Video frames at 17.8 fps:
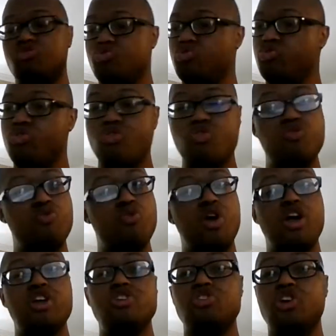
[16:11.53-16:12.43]

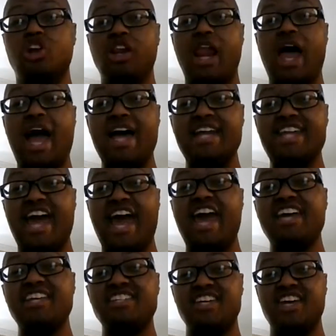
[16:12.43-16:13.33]
through July the
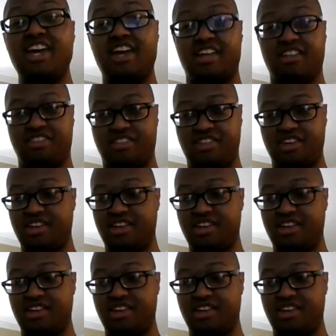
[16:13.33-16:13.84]
18th.